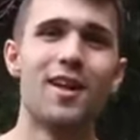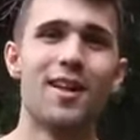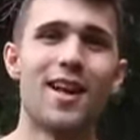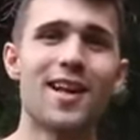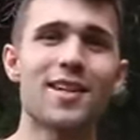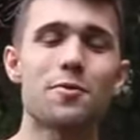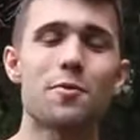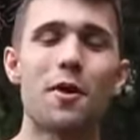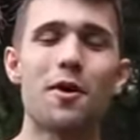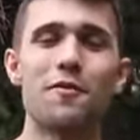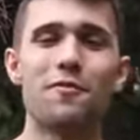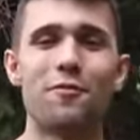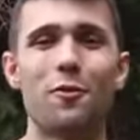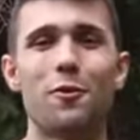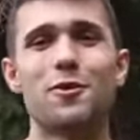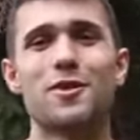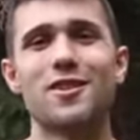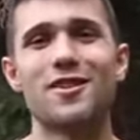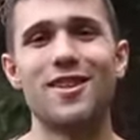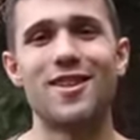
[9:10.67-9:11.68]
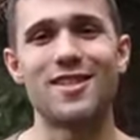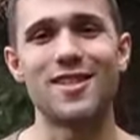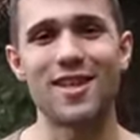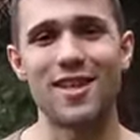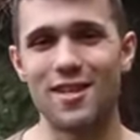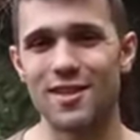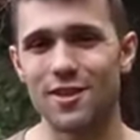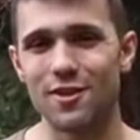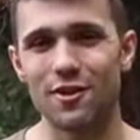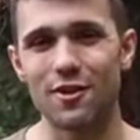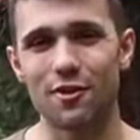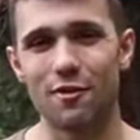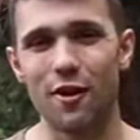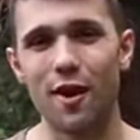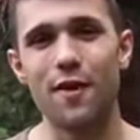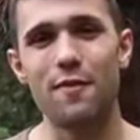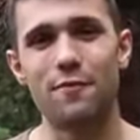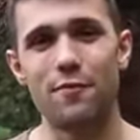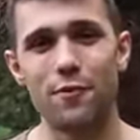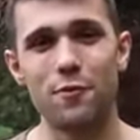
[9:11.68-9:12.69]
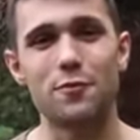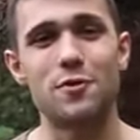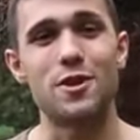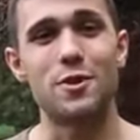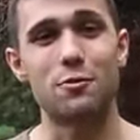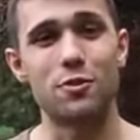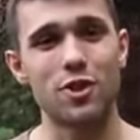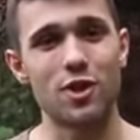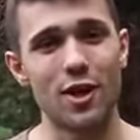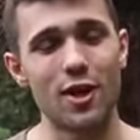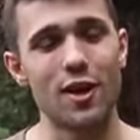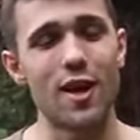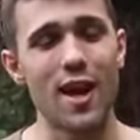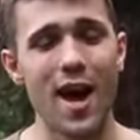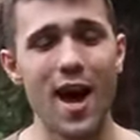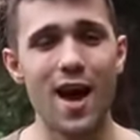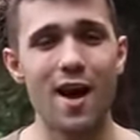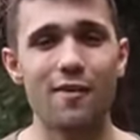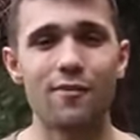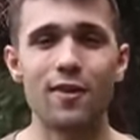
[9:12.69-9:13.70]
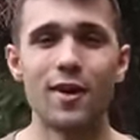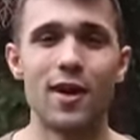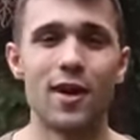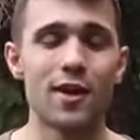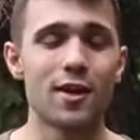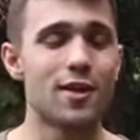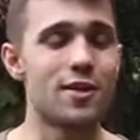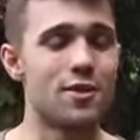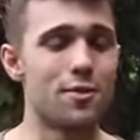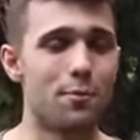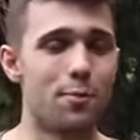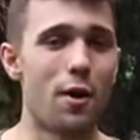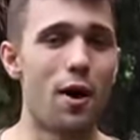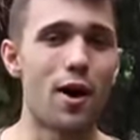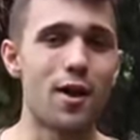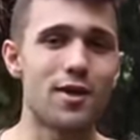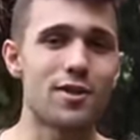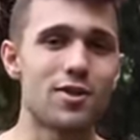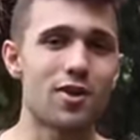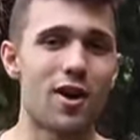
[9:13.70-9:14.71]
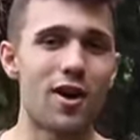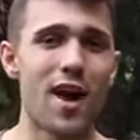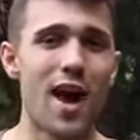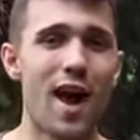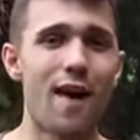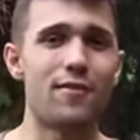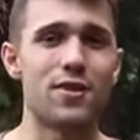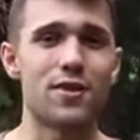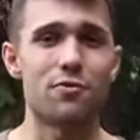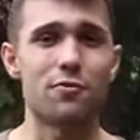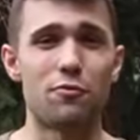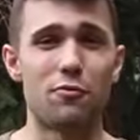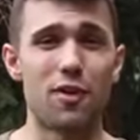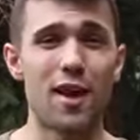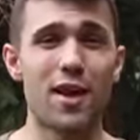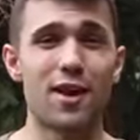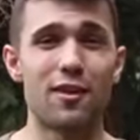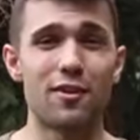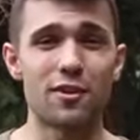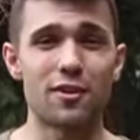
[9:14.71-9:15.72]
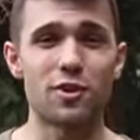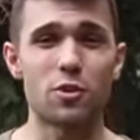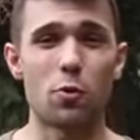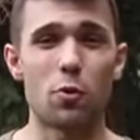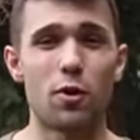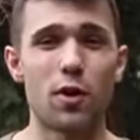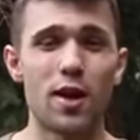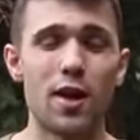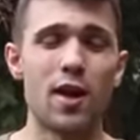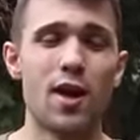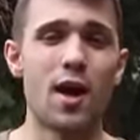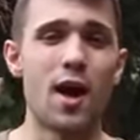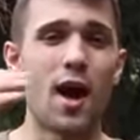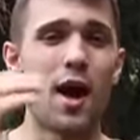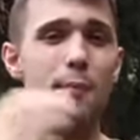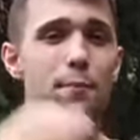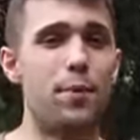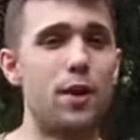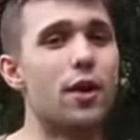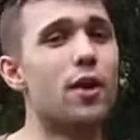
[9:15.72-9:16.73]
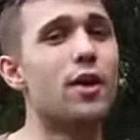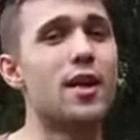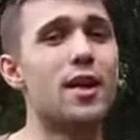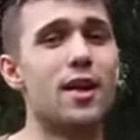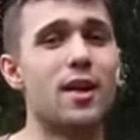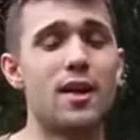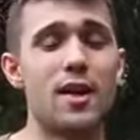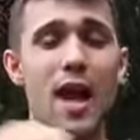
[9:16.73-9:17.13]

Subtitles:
That's why unfortunately it's easier to crave foods you shouldn't have, because your body's trying to have this regulatory ability.